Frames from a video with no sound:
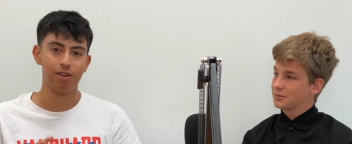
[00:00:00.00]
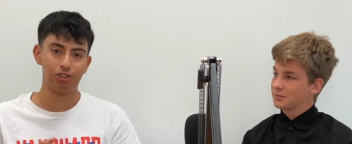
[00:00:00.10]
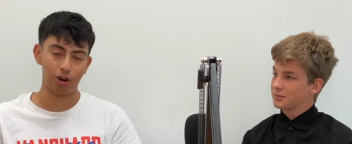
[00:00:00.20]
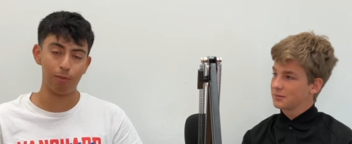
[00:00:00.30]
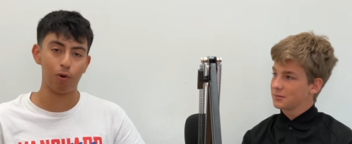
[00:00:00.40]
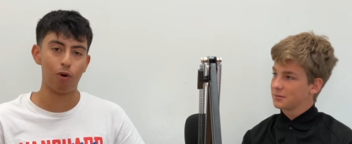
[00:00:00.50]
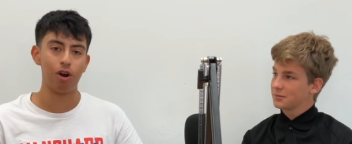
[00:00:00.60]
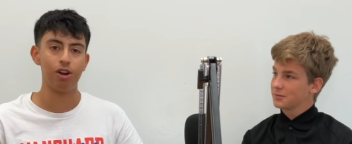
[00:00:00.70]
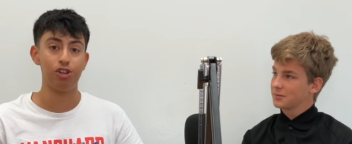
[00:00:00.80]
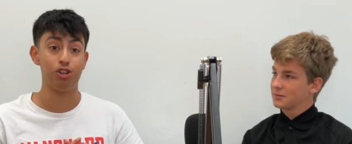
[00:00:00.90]
Speaker 1: Drum
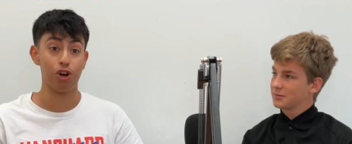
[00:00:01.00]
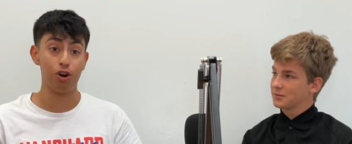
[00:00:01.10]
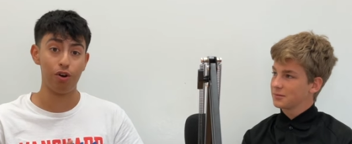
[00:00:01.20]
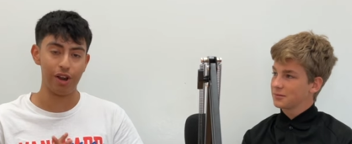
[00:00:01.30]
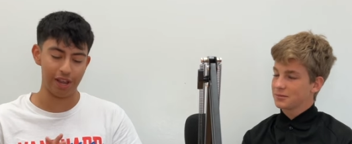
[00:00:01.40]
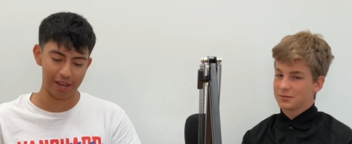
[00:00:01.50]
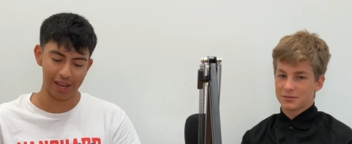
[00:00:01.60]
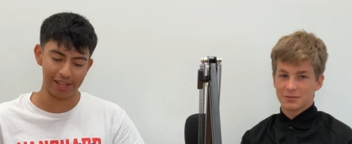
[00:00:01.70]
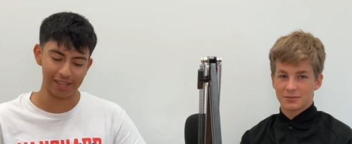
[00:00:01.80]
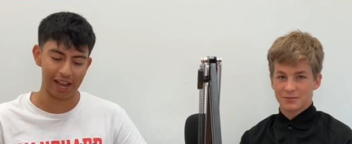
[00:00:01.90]
Corps during
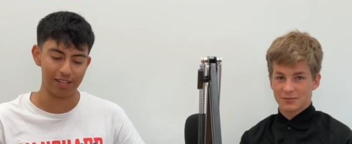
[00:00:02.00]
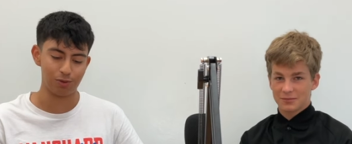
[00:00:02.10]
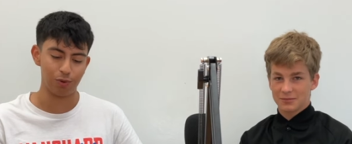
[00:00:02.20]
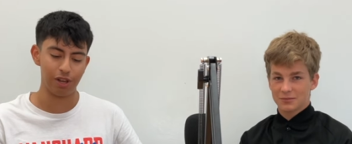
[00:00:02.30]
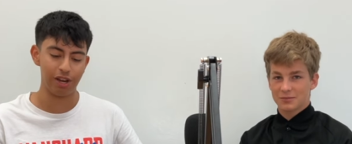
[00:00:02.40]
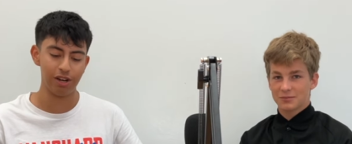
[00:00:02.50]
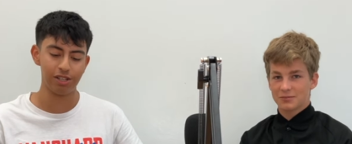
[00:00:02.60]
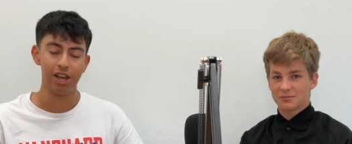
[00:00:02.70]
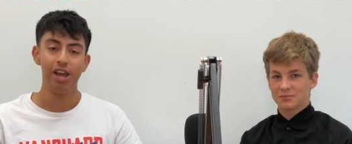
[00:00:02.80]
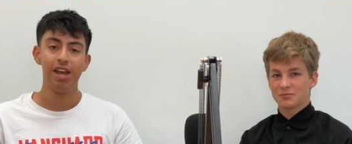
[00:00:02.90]
his high school
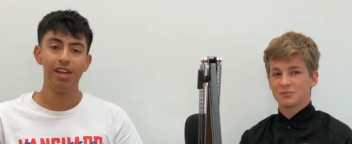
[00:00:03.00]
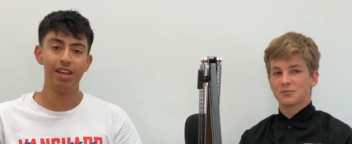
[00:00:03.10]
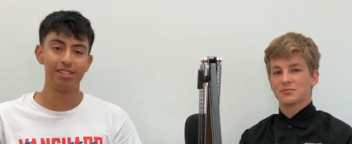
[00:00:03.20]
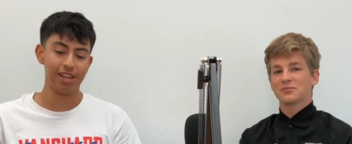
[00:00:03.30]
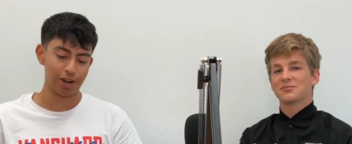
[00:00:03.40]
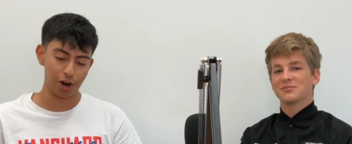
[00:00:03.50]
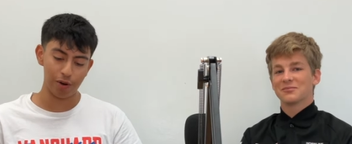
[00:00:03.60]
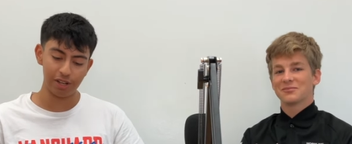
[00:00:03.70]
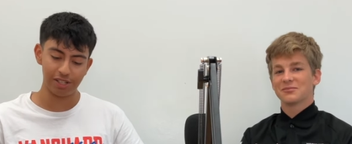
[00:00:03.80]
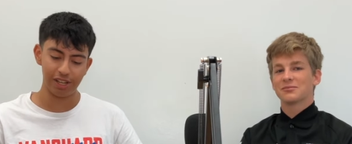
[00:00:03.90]
years. He is a
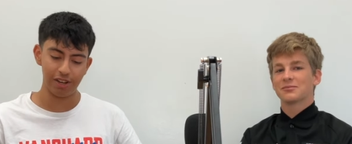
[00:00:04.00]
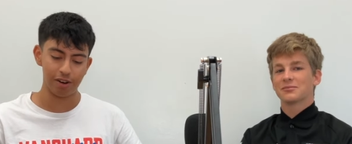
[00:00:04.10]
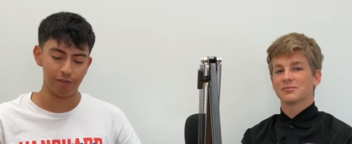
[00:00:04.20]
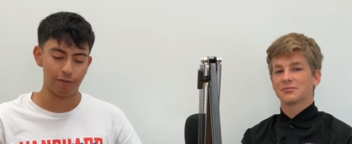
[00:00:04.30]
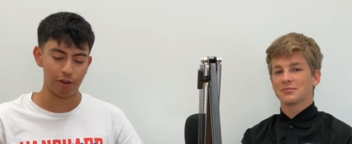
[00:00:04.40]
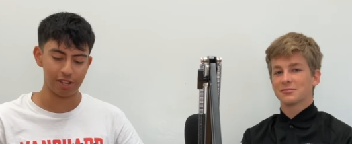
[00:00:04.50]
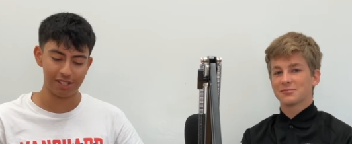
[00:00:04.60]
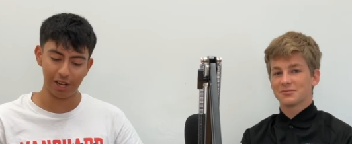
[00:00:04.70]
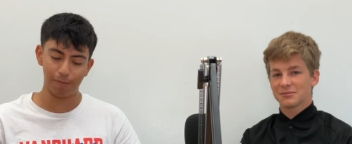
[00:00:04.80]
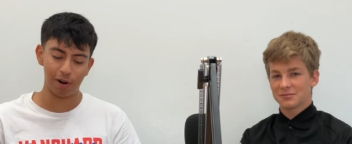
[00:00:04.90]
current senior for the
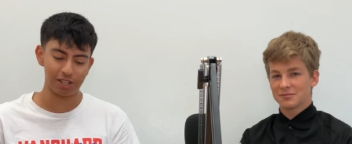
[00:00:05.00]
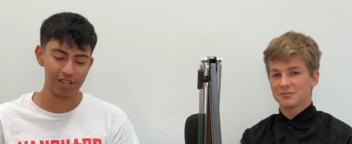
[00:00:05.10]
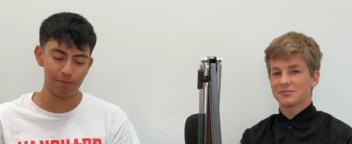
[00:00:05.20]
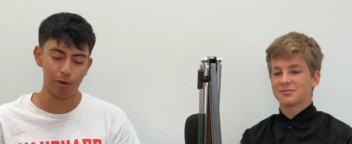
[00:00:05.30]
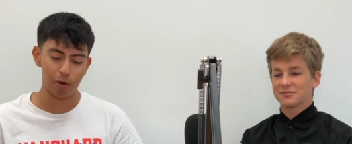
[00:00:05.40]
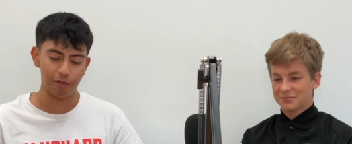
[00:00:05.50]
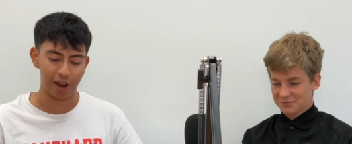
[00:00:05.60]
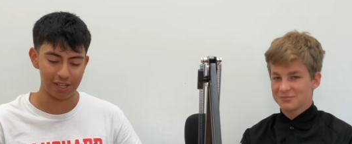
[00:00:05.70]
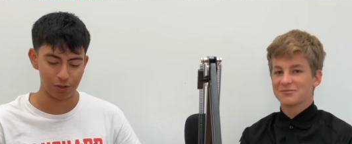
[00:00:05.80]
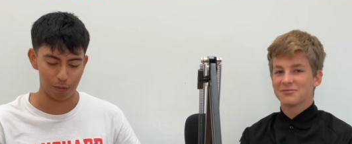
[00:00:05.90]
Cedar Park Timberwolf
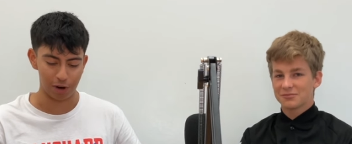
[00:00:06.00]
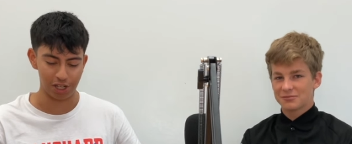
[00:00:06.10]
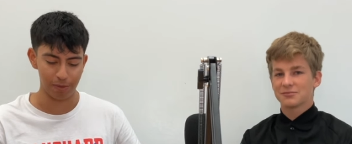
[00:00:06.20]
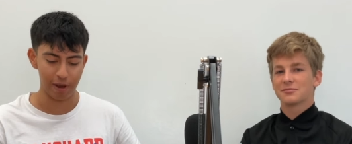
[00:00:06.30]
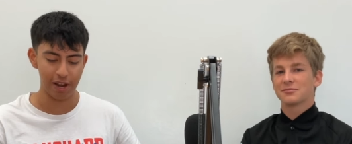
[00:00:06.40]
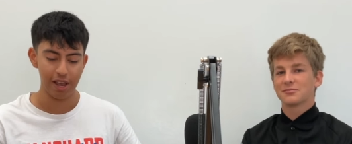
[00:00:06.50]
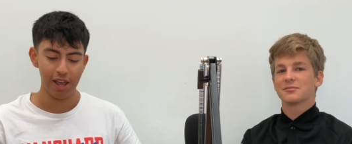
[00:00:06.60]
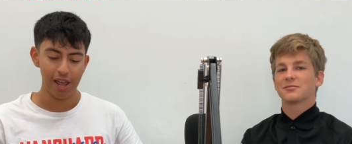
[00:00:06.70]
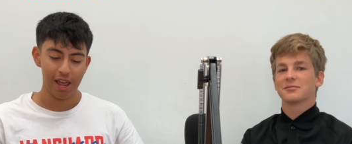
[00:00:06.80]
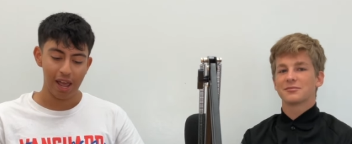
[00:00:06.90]
High School Marching Band
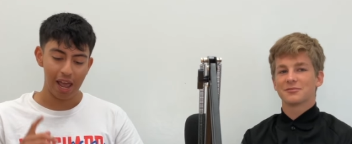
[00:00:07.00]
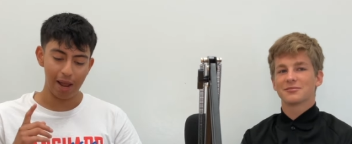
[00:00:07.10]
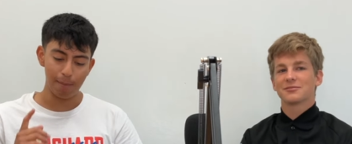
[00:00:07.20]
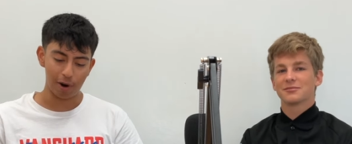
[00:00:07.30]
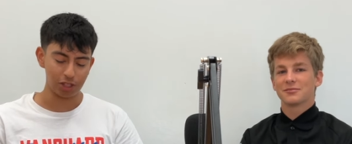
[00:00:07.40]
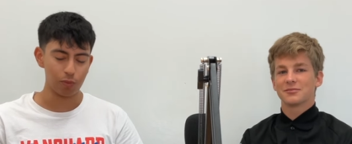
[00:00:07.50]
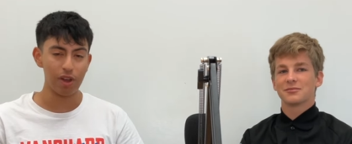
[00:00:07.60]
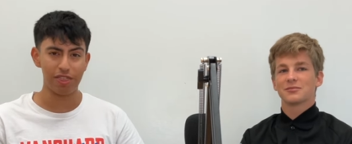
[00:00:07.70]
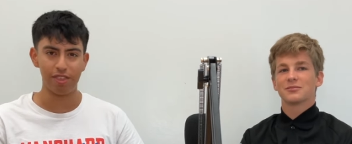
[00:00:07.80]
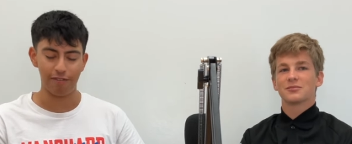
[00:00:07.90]
and marched
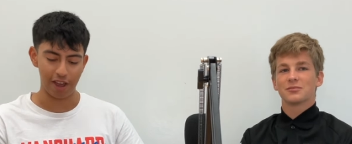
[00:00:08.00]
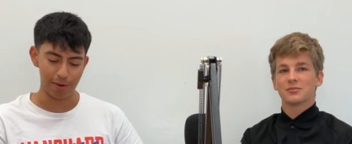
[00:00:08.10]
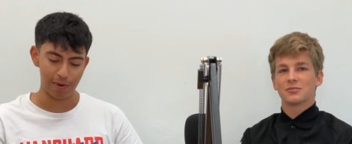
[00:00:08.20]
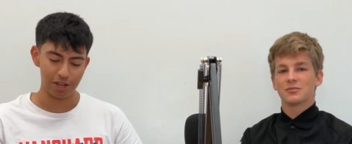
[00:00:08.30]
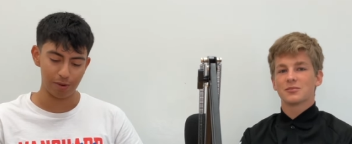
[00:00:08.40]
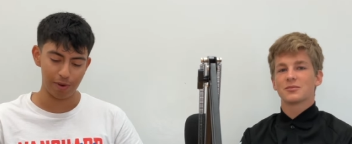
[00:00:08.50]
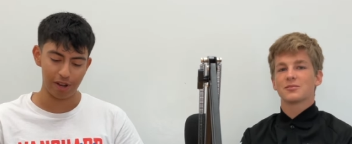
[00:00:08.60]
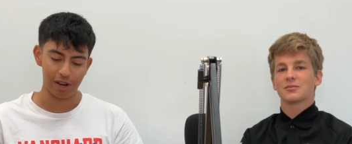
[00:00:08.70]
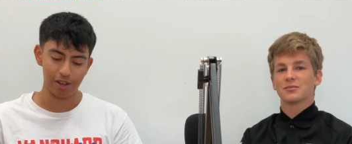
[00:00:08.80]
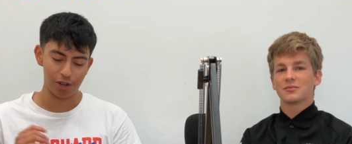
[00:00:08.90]
with the Phantom
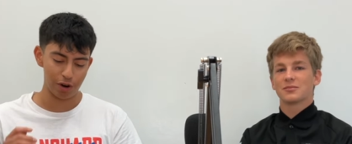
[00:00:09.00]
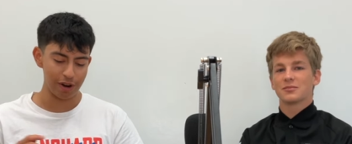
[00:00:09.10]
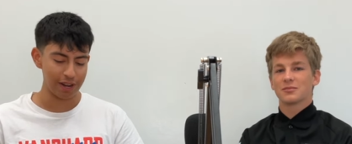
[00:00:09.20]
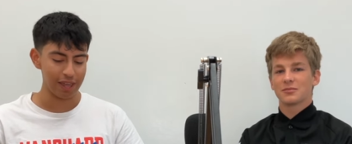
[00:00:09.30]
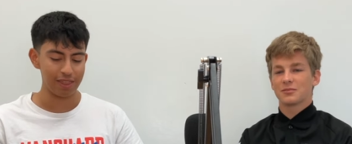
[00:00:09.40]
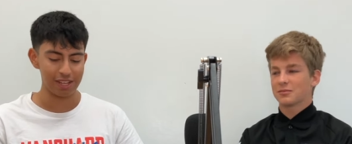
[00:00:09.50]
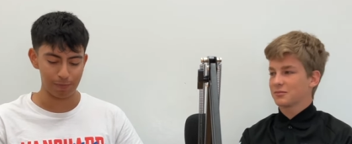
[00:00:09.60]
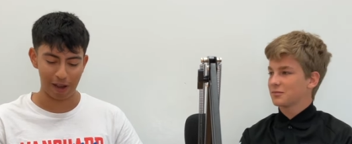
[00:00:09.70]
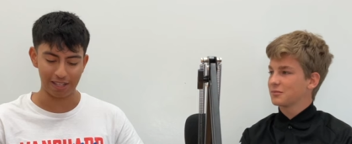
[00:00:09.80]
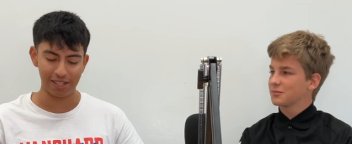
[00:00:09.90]
Regiment during this
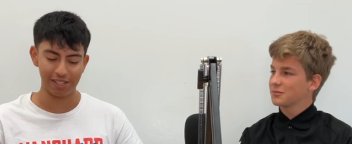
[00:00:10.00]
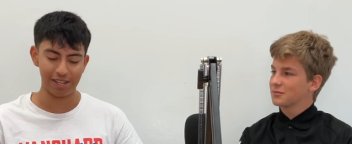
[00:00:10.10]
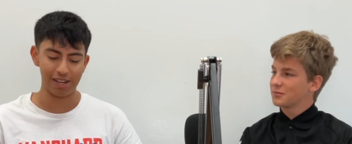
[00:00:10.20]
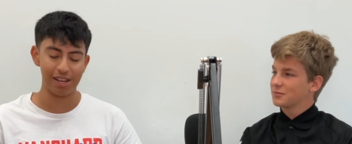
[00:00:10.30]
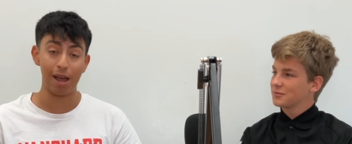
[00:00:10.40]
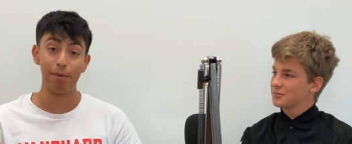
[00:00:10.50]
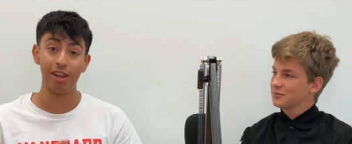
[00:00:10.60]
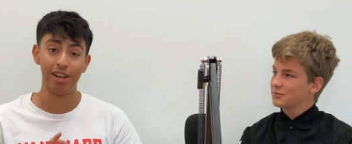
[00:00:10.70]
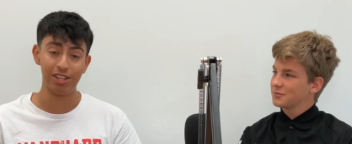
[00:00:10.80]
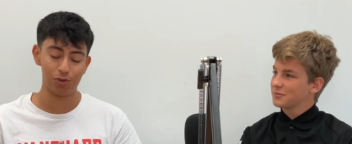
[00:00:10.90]
past season, that
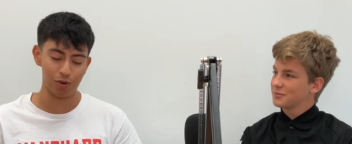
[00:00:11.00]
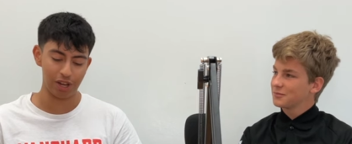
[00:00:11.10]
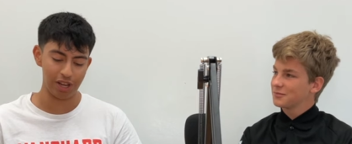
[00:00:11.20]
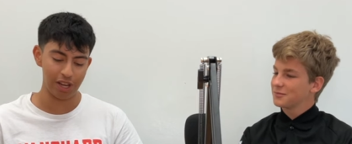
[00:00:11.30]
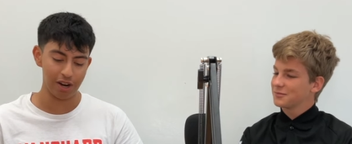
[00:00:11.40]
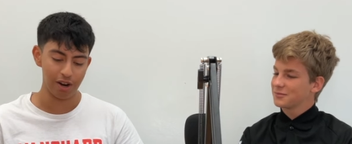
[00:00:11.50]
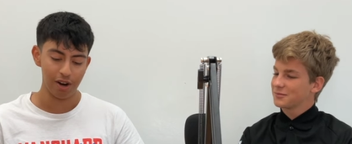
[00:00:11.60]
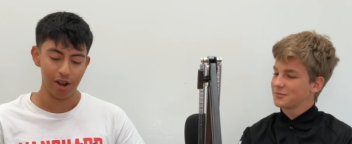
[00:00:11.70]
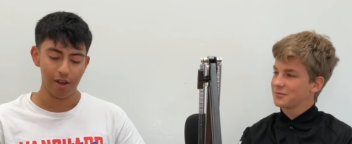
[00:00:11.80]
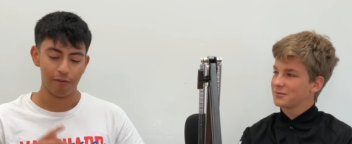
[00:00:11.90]
being his rookie
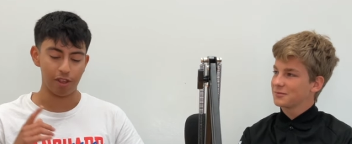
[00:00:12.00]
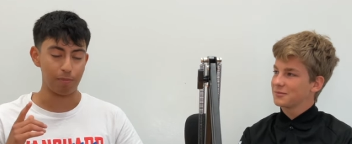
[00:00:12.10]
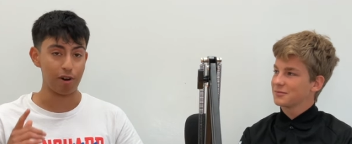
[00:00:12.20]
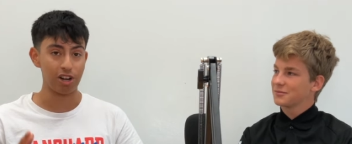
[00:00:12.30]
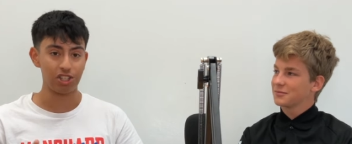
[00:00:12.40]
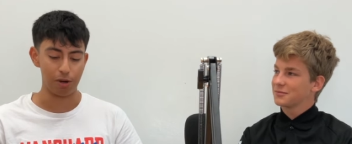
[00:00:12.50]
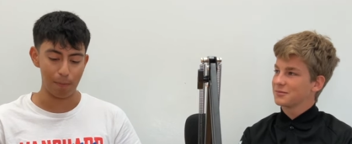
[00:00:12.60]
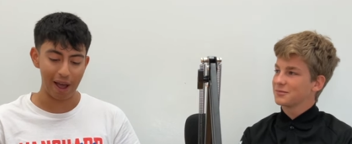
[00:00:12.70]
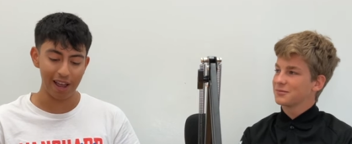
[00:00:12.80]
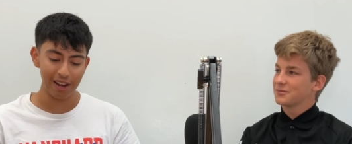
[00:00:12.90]
year for the production
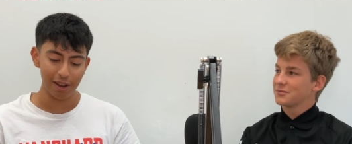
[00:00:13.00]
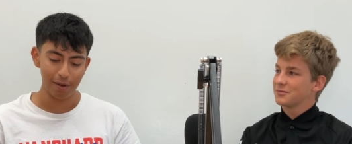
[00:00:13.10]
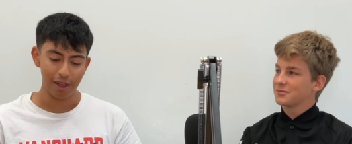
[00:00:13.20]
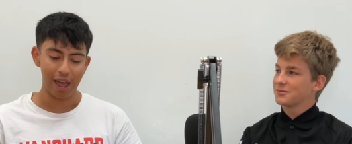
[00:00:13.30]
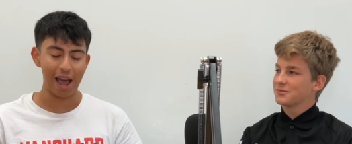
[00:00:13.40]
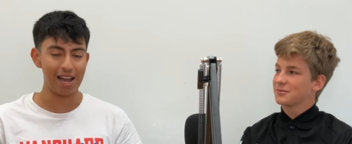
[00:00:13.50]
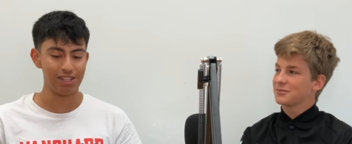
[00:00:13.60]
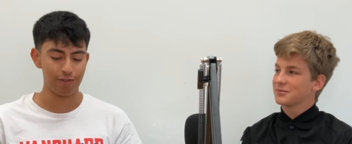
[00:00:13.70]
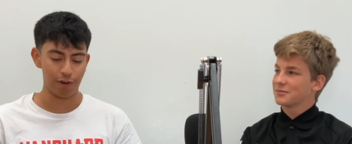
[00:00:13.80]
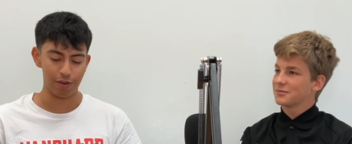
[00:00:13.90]
Mind as
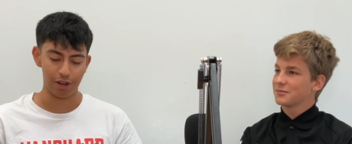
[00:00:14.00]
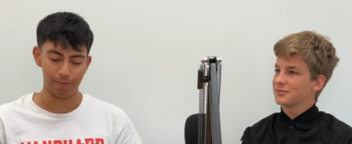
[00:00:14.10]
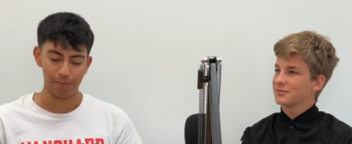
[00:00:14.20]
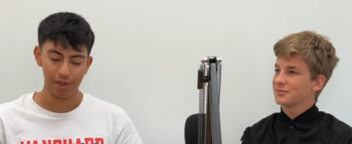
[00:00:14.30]
Euphonium.